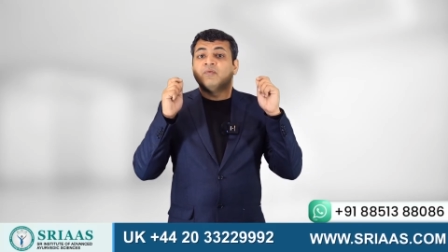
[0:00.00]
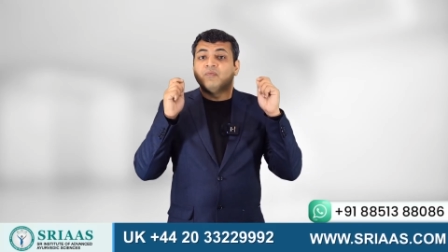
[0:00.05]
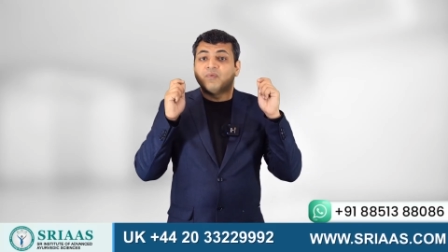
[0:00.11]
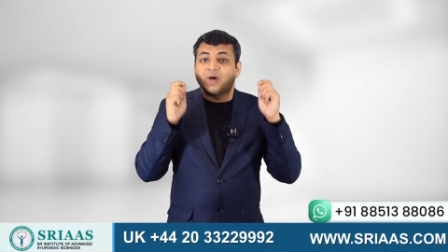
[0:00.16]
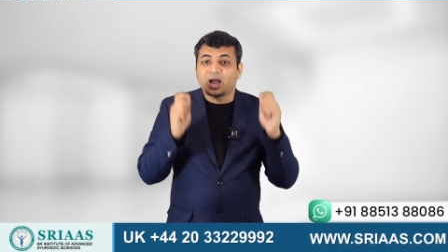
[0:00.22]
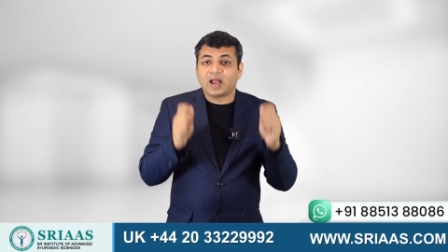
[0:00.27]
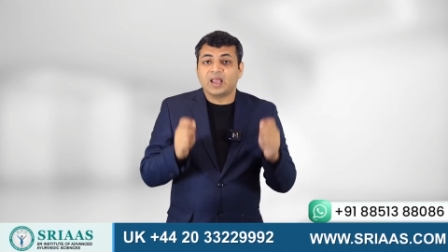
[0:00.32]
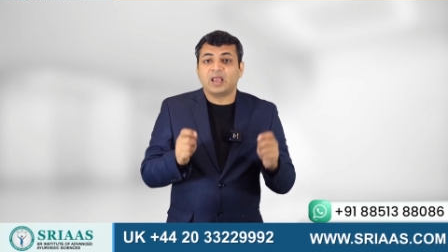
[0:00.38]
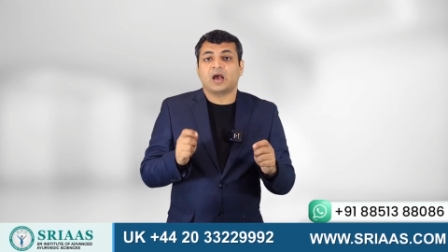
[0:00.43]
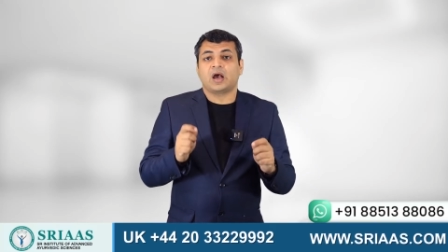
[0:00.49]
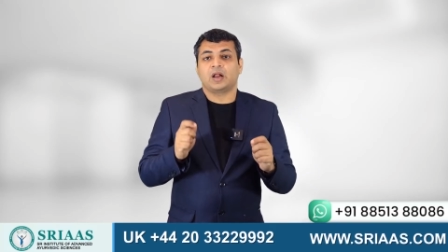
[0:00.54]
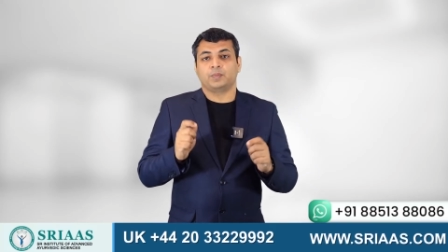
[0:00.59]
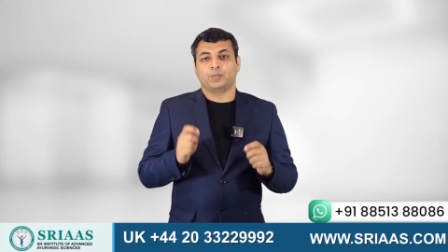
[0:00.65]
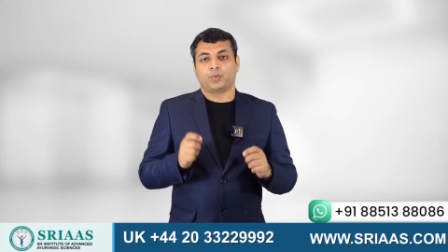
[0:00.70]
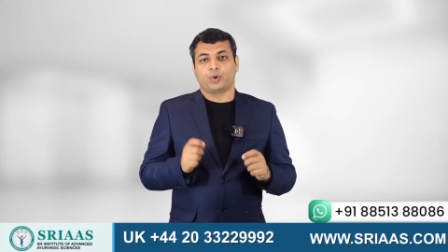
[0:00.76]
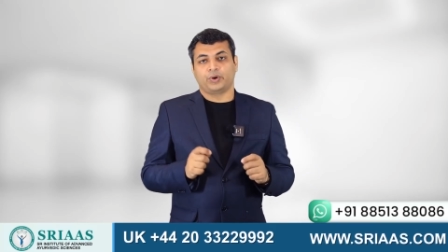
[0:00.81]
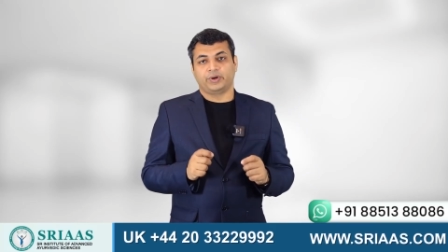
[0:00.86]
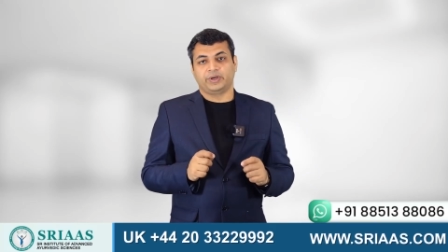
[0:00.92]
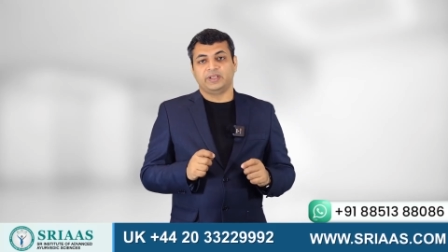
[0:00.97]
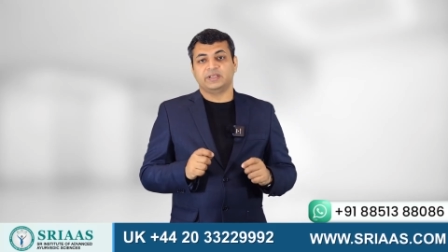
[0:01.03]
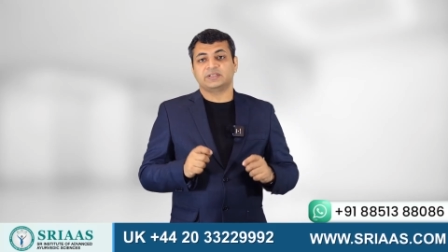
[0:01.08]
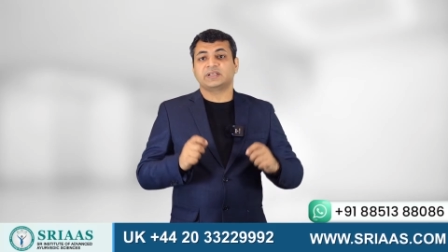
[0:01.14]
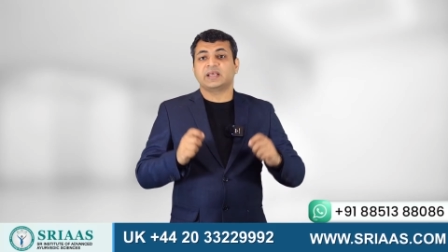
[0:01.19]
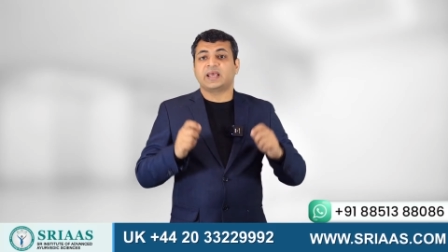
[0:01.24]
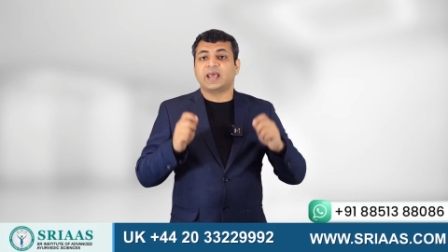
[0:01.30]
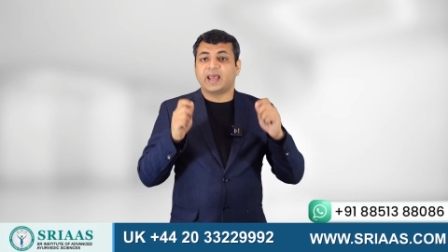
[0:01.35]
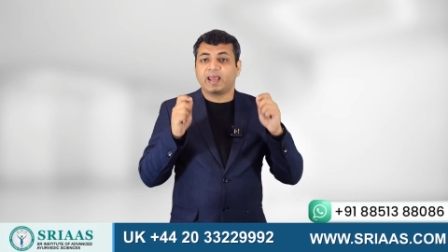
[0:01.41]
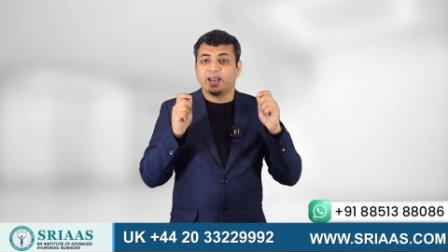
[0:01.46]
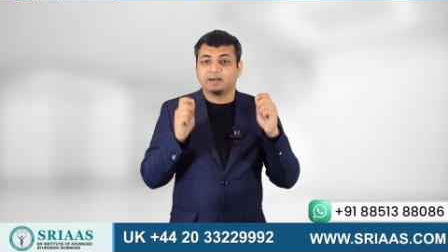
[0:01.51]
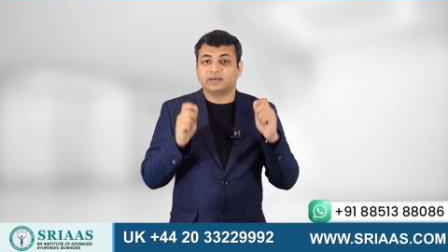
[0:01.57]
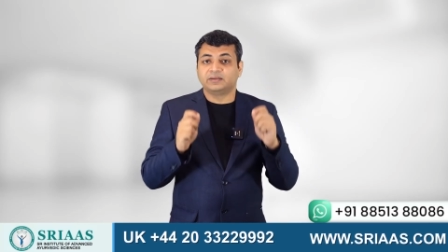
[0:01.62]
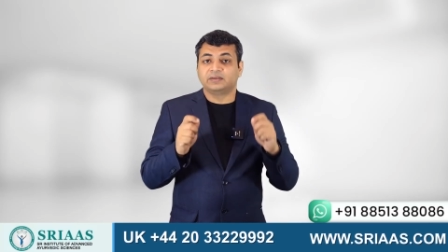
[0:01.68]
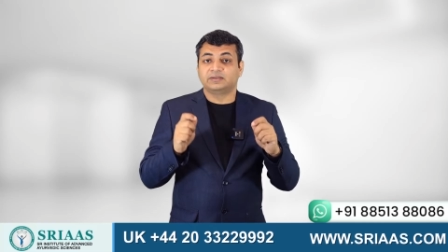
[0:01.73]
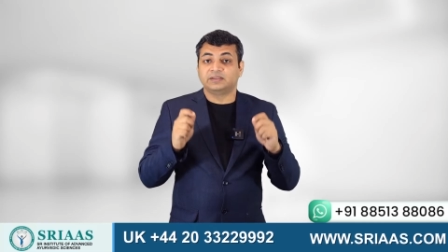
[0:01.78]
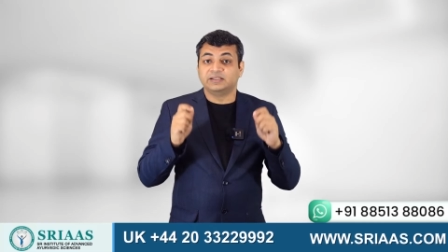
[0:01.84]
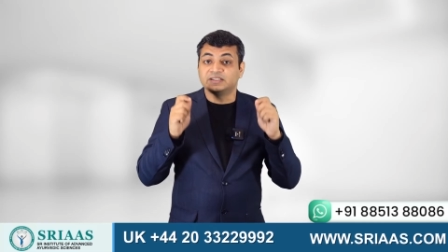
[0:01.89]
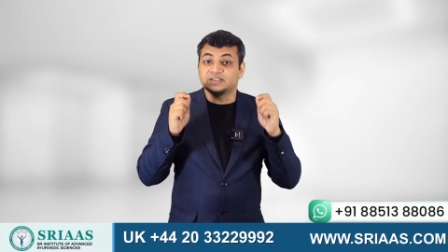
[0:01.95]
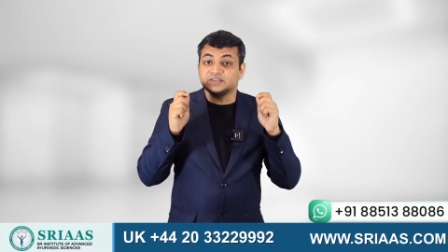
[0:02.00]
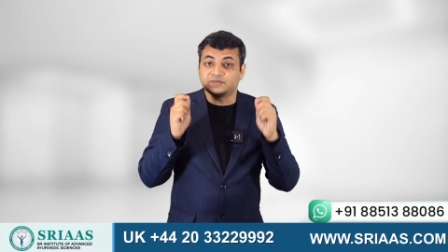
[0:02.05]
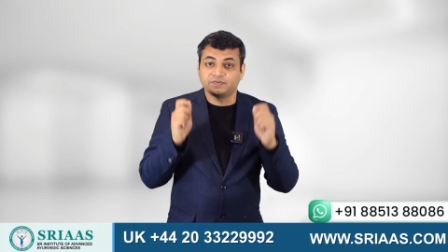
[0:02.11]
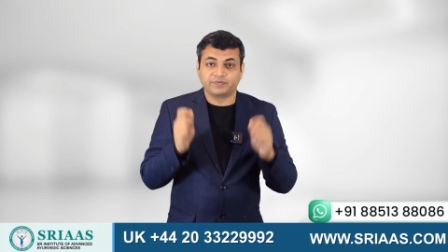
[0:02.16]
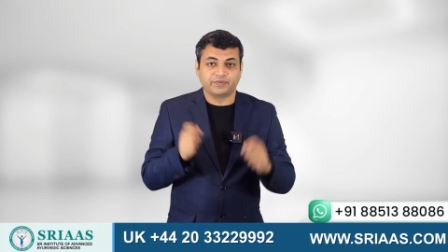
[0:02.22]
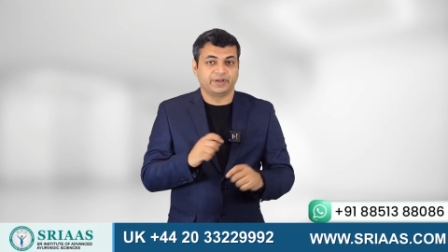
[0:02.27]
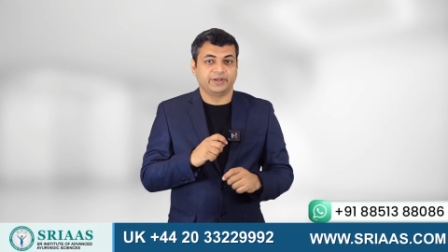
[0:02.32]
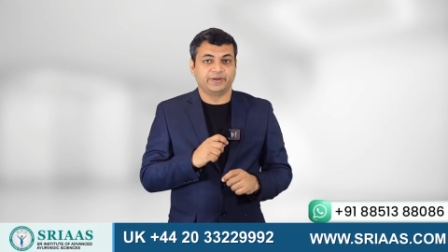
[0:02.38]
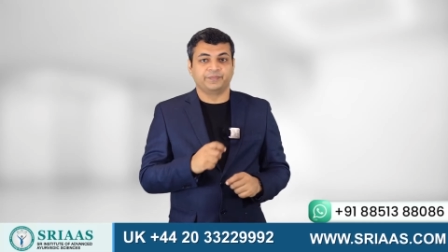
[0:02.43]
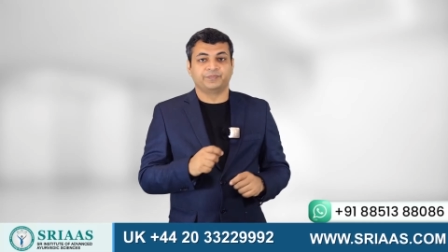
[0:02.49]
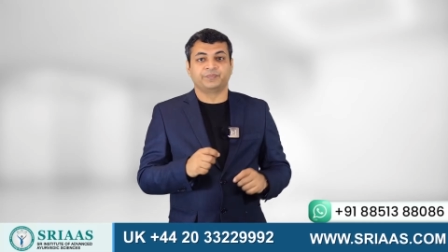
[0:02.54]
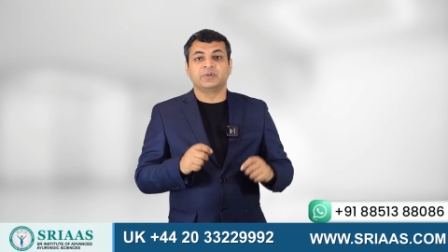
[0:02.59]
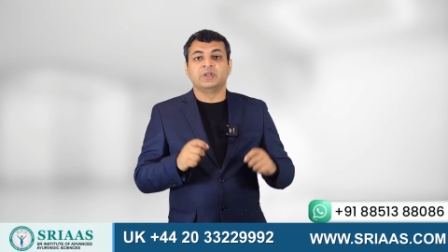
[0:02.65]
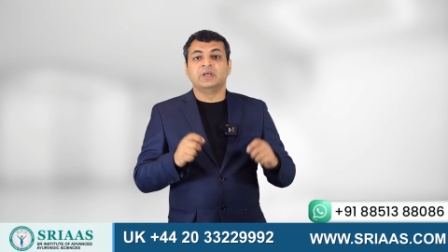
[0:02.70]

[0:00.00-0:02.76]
why our bodies act this way.